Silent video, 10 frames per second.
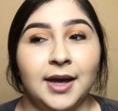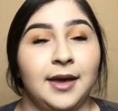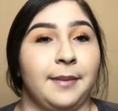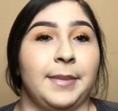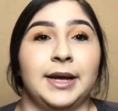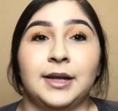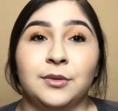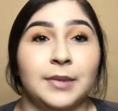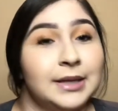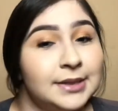get
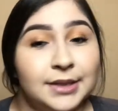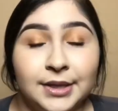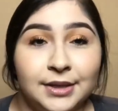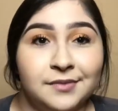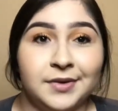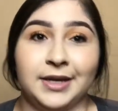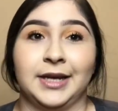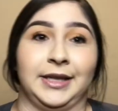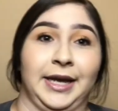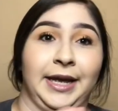my stuff, and
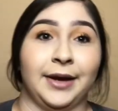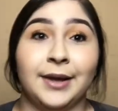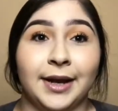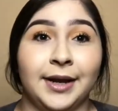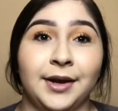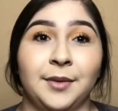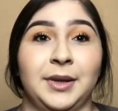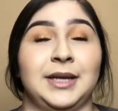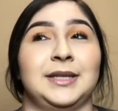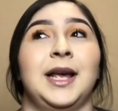get the hell out of here,
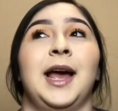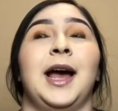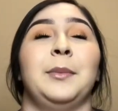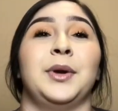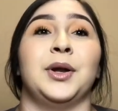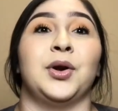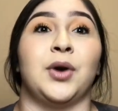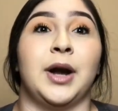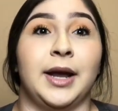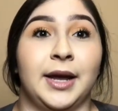because I'm gonna
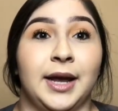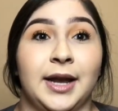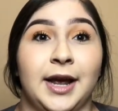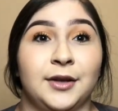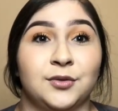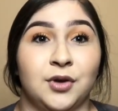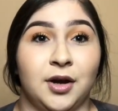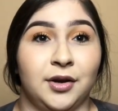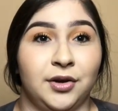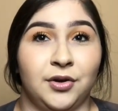cry, and I do
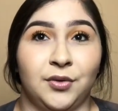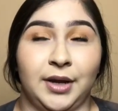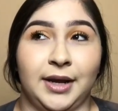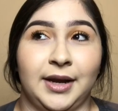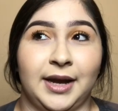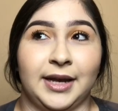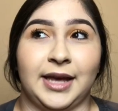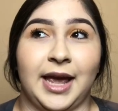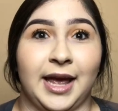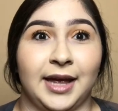not, you know, like, I
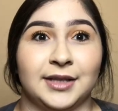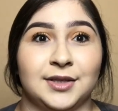can't.